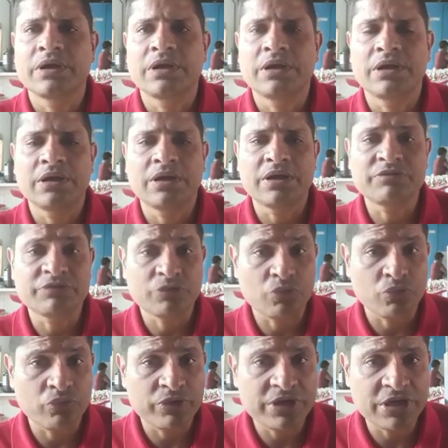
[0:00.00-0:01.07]
And
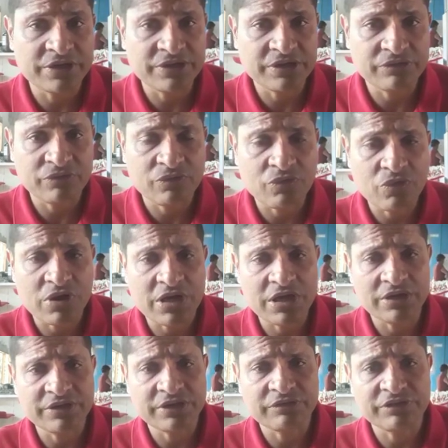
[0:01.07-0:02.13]
what
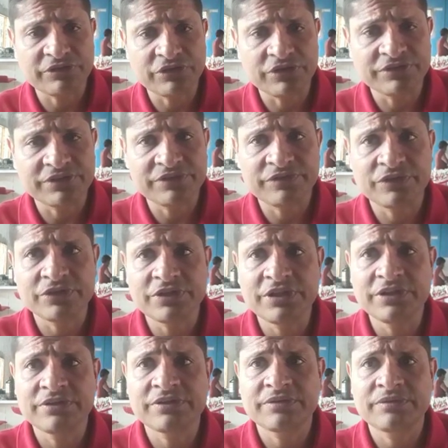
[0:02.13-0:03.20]
are the resources for
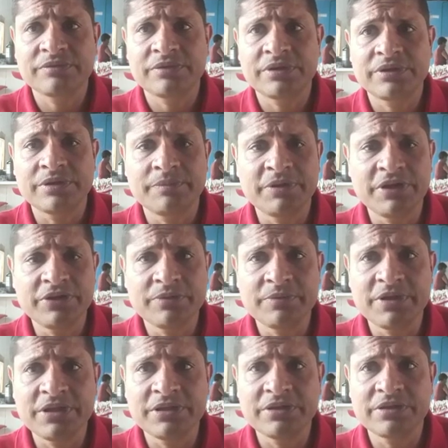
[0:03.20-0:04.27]
this? The video
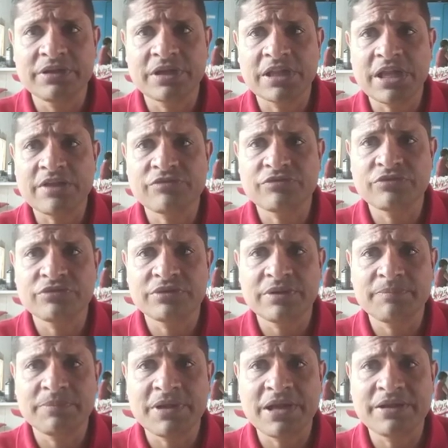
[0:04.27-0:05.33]
being, the classroom, the
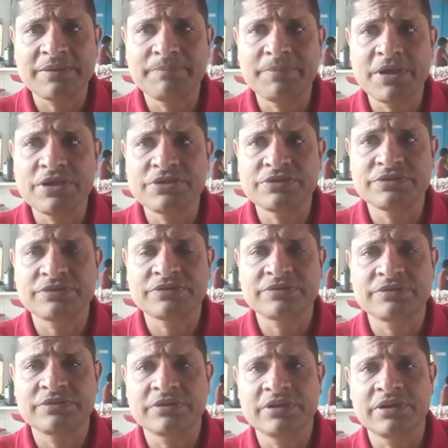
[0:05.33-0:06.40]
planning pages.
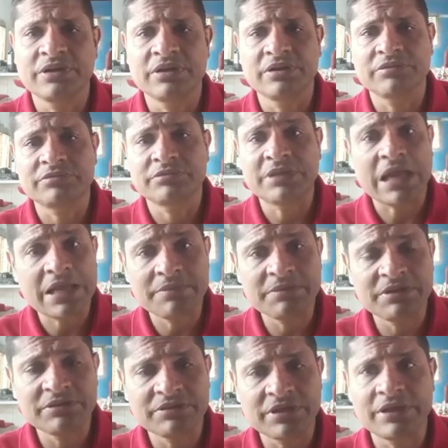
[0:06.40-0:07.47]

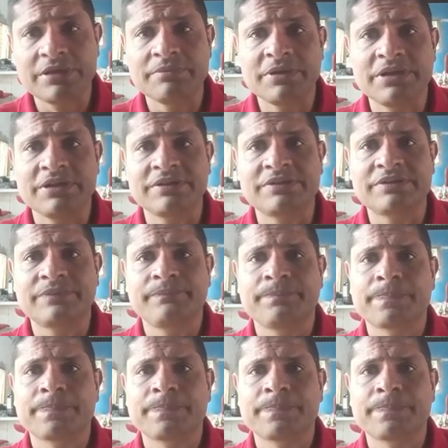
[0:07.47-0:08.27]
Timing 30 minutes.